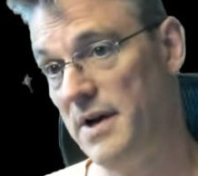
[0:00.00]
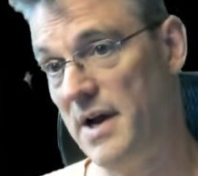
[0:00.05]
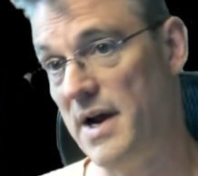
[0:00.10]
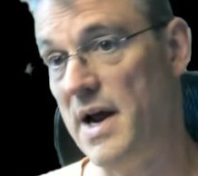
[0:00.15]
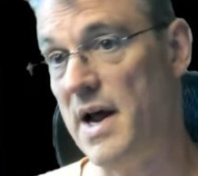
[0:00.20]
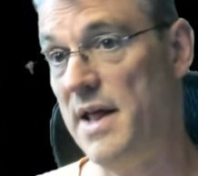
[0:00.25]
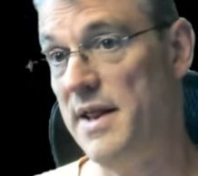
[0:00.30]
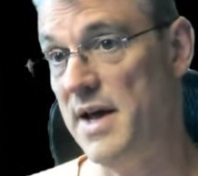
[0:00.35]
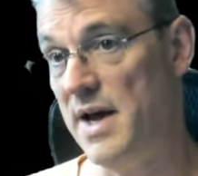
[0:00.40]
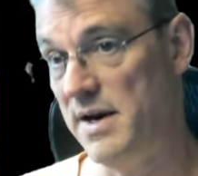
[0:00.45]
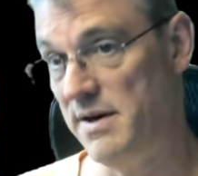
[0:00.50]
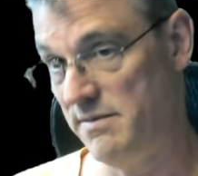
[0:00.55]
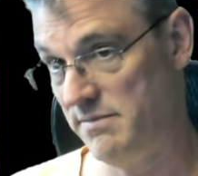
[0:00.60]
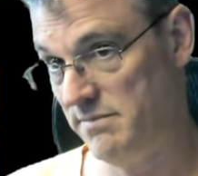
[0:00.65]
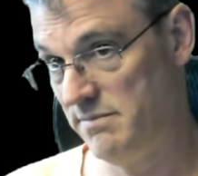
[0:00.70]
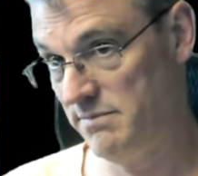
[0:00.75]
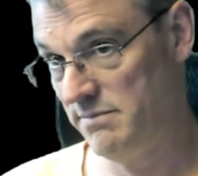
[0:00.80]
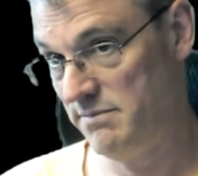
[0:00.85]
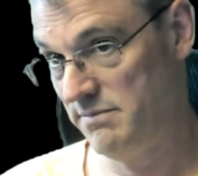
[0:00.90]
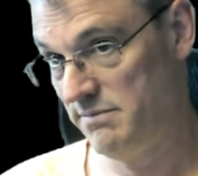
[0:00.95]
and then
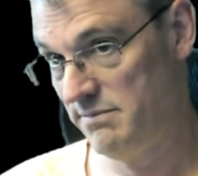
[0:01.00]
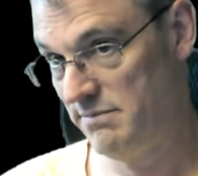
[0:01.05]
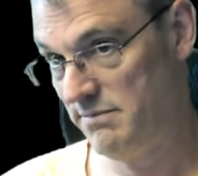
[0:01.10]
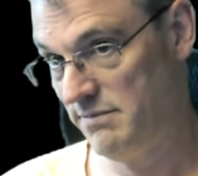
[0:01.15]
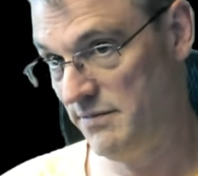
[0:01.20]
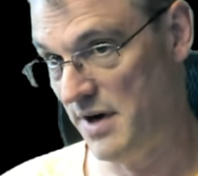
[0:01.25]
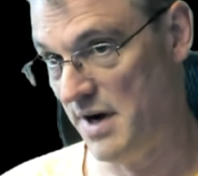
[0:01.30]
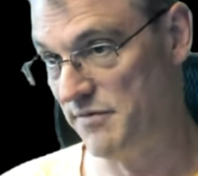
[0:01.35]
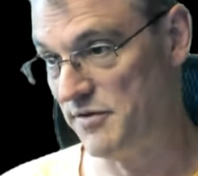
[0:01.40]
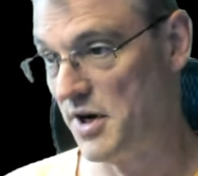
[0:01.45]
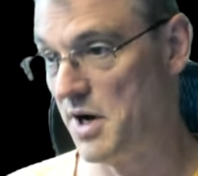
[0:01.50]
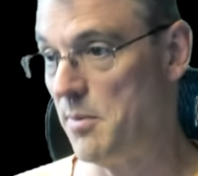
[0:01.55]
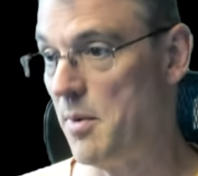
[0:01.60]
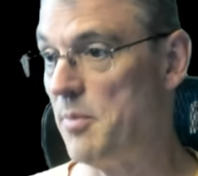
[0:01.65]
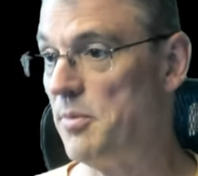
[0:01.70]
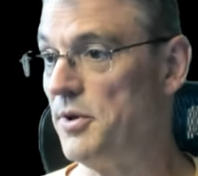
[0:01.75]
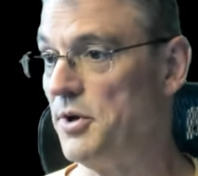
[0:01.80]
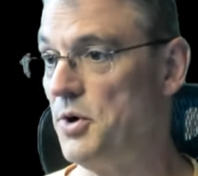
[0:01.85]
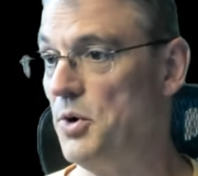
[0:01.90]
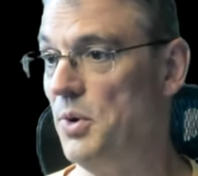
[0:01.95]
you have to come up
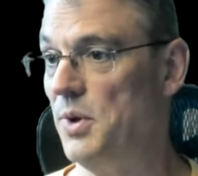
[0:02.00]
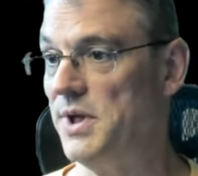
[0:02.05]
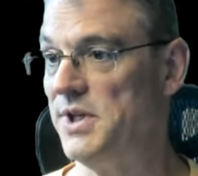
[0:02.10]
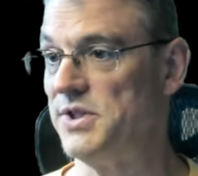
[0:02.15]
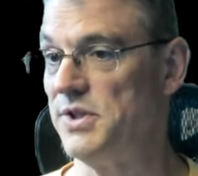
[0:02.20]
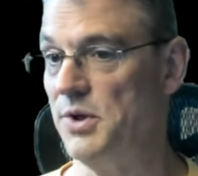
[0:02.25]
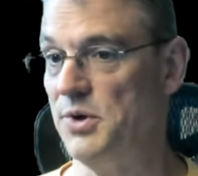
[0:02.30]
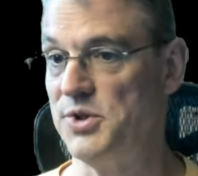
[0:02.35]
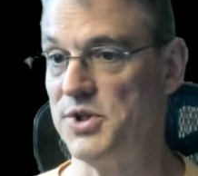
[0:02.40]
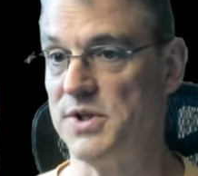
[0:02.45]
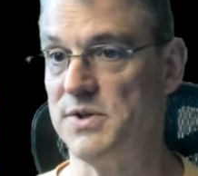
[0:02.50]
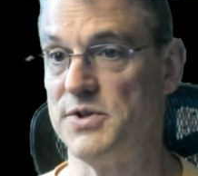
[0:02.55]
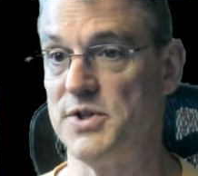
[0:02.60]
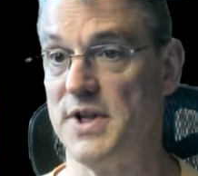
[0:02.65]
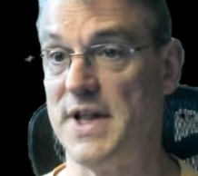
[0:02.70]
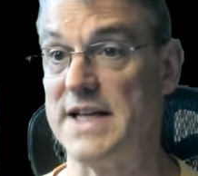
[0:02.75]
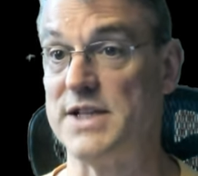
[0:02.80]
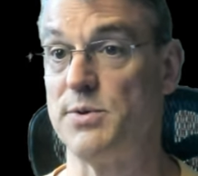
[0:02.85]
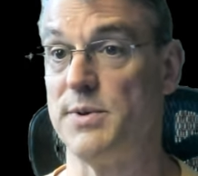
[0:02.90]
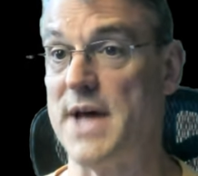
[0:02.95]
with a cooling solution. So
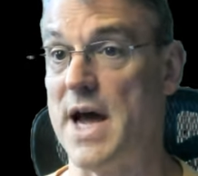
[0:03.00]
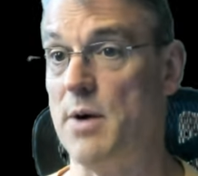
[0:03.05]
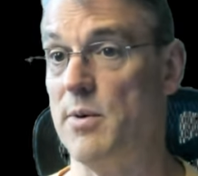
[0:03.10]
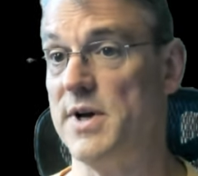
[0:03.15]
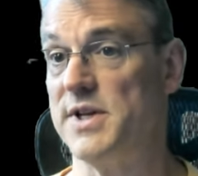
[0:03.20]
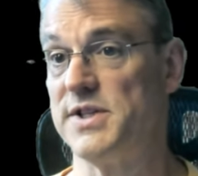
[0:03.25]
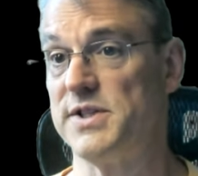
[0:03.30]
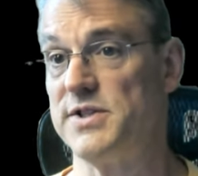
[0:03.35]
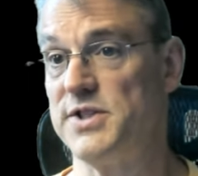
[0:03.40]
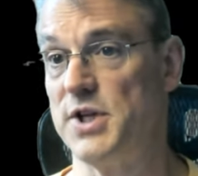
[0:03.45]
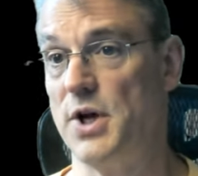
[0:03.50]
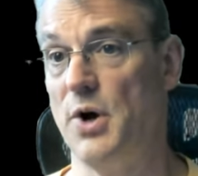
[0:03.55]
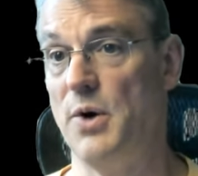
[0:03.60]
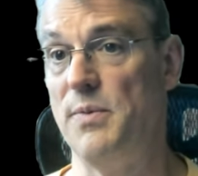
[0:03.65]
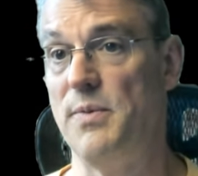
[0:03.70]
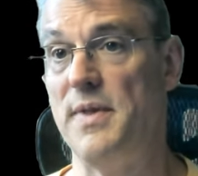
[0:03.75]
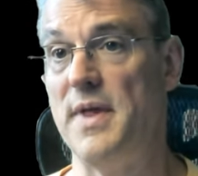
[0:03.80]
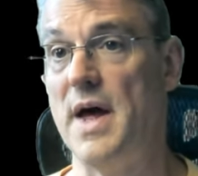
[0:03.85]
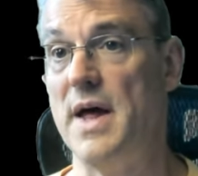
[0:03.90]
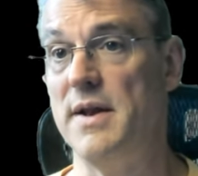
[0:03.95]
that's what that was.
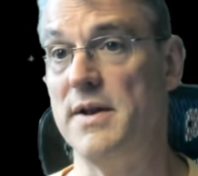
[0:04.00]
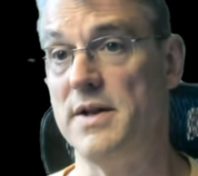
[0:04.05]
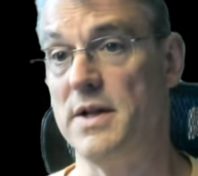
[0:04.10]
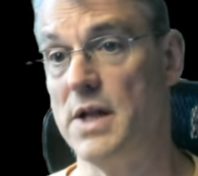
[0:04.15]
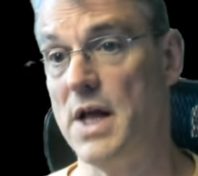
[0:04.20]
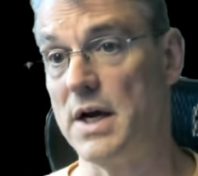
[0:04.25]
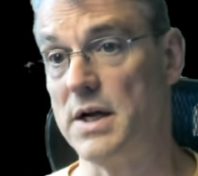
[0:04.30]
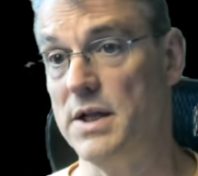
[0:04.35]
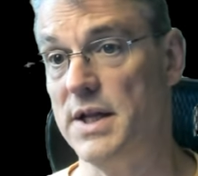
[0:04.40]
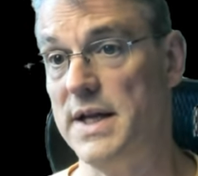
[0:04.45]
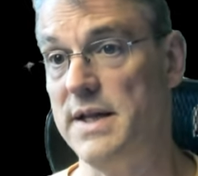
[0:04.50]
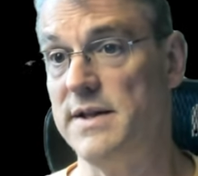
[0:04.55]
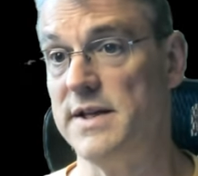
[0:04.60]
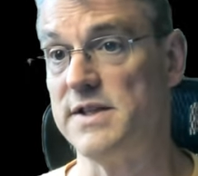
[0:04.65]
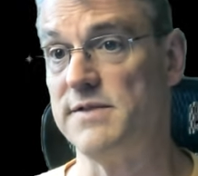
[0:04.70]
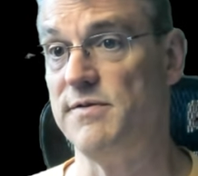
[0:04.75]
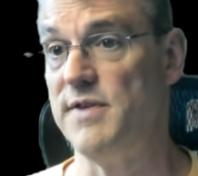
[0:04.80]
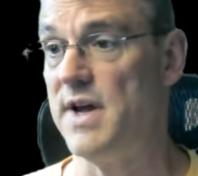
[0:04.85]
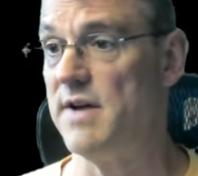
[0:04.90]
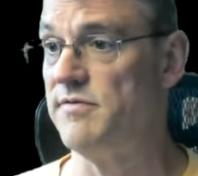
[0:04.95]
So, and luckily,
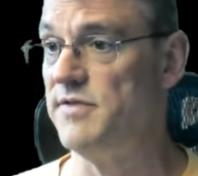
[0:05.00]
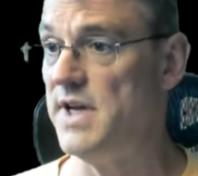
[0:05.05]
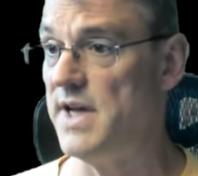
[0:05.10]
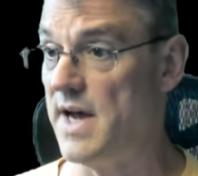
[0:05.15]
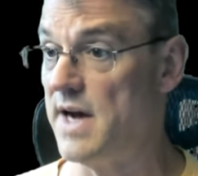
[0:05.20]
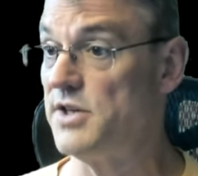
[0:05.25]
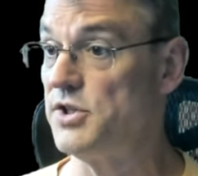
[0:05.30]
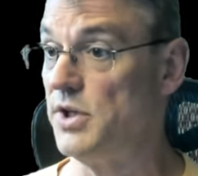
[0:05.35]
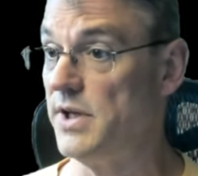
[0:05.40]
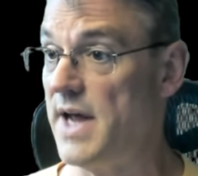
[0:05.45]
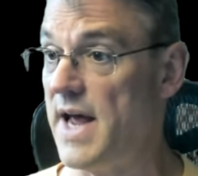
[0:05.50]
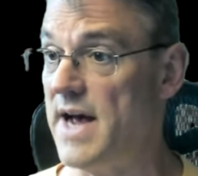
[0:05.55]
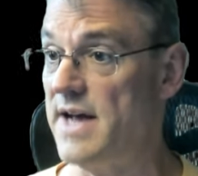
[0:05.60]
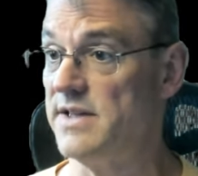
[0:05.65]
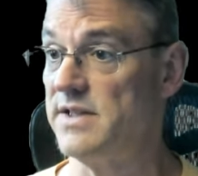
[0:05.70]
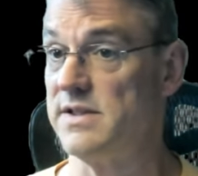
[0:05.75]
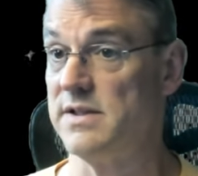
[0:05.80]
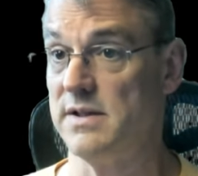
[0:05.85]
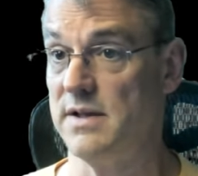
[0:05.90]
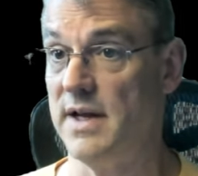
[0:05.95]
this VFD actually
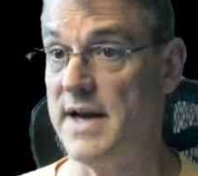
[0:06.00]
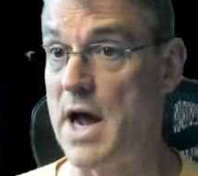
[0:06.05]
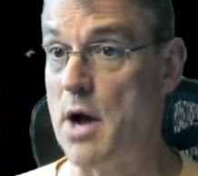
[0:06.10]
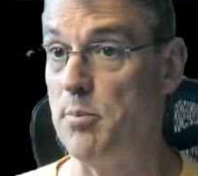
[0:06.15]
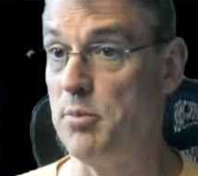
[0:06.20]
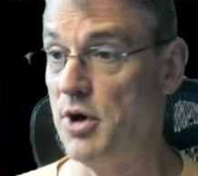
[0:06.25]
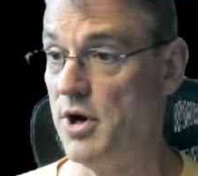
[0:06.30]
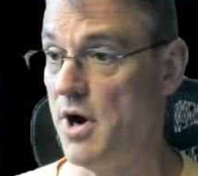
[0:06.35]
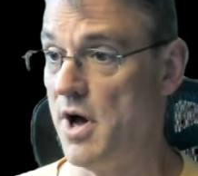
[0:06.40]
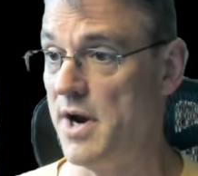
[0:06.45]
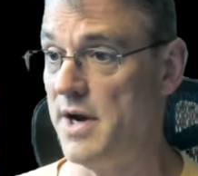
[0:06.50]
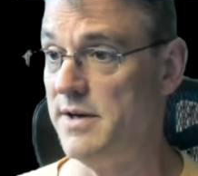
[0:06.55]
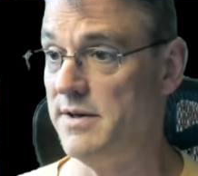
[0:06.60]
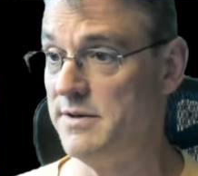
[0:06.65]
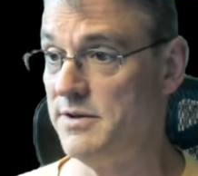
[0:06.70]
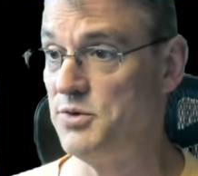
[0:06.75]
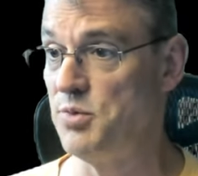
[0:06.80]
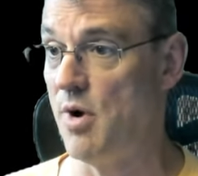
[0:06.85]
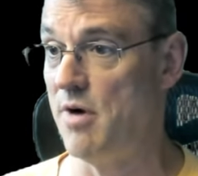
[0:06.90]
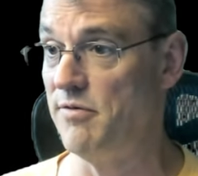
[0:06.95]
has an output on it
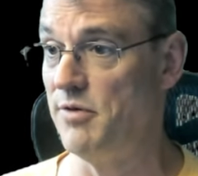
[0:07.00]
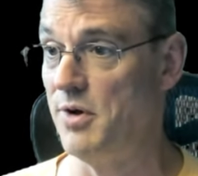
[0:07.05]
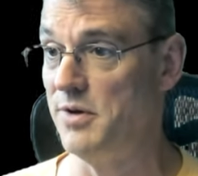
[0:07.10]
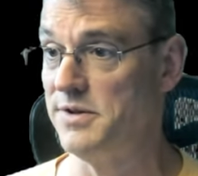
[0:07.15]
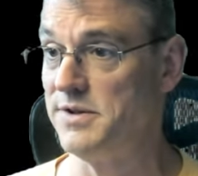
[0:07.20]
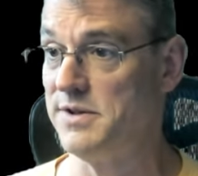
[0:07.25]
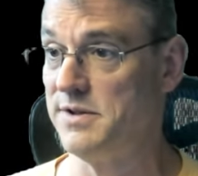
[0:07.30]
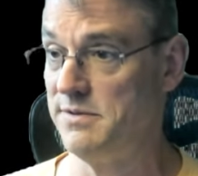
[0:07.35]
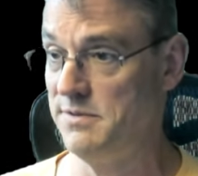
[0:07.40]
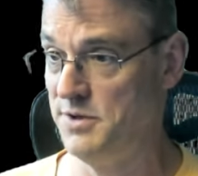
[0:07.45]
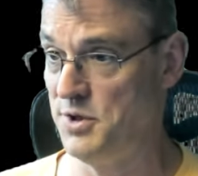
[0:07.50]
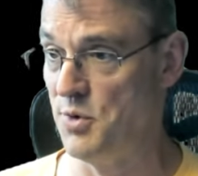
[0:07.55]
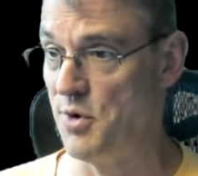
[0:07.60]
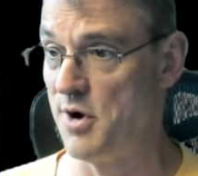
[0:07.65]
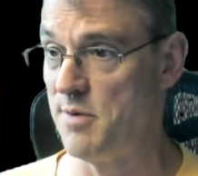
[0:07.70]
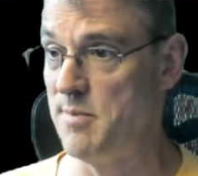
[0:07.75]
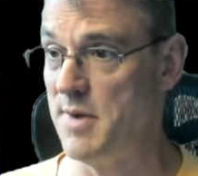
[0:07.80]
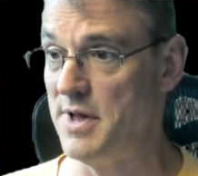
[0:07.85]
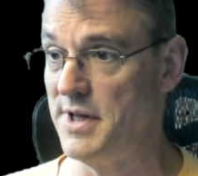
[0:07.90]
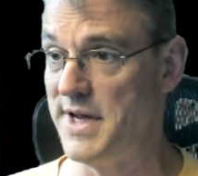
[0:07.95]
12 volts,
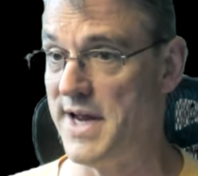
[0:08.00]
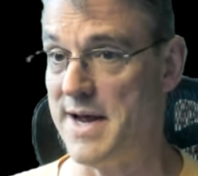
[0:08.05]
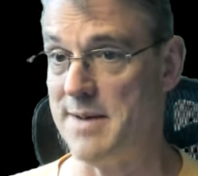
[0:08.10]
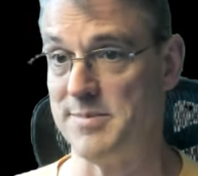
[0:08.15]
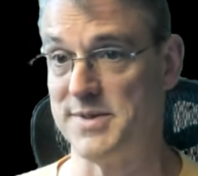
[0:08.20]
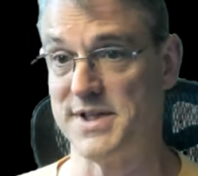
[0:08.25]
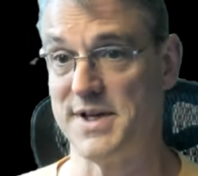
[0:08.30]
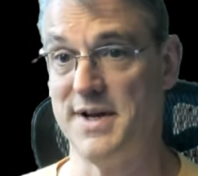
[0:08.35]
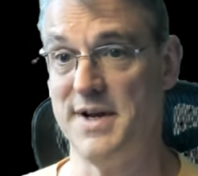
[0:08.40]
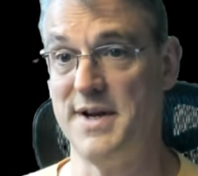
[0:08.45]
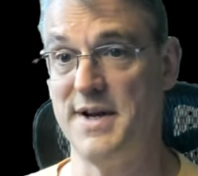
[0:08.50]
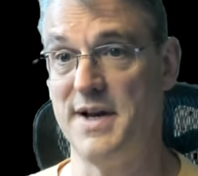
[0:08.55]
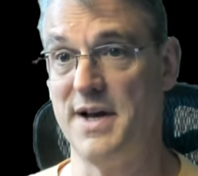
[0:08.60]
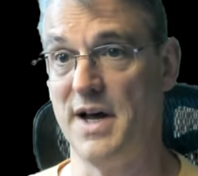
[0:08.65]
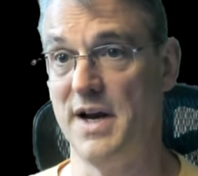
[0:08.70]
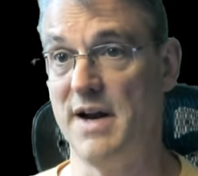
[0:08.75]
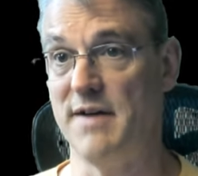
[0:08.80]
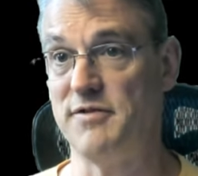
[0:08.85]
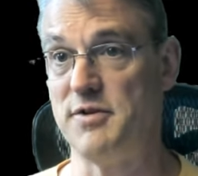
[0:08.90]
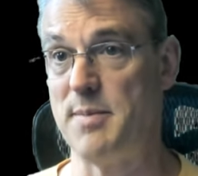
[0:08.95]
200 milliamps,
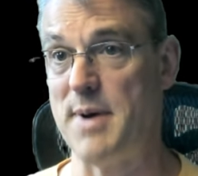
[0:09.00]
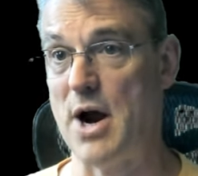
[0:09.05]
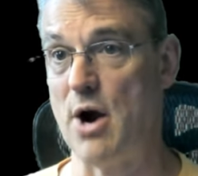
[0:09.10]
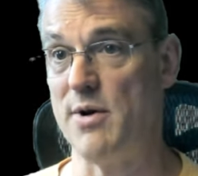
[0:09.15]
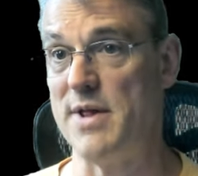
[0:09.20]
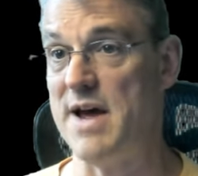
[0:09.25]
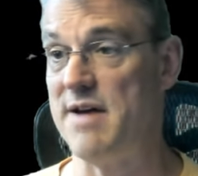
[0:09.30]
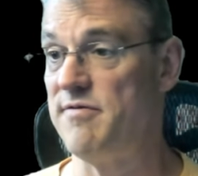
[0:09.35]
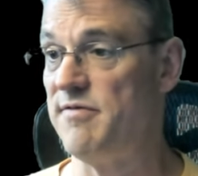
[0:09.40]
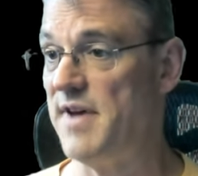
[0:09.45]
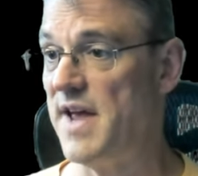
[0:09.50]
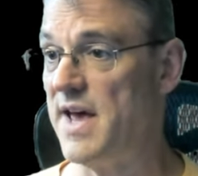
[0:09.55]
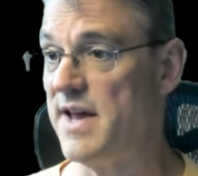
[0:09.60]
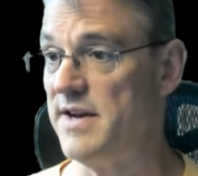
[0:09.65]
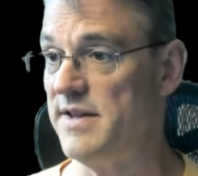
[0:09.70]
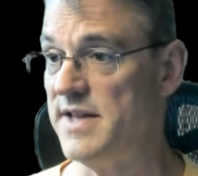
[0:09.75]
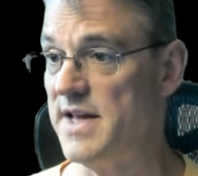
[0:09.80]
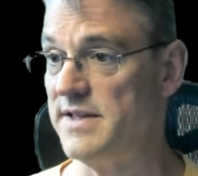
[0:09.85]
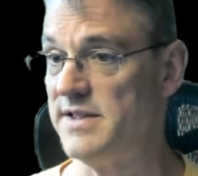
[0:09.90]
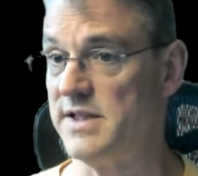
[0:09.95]
enough to power that fan
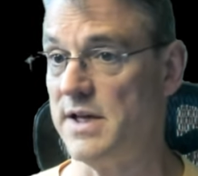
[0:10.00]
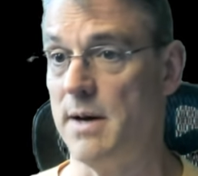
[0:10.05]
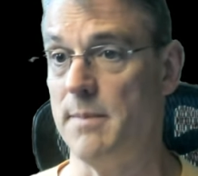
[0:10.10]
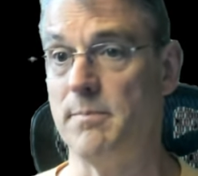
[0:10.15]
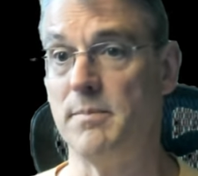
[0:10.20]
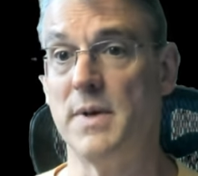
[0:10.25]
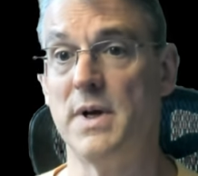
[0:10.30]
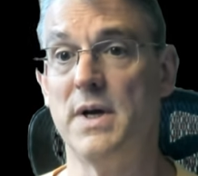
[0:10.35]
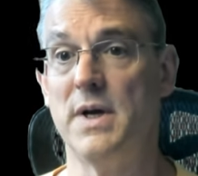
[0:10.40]
and then some.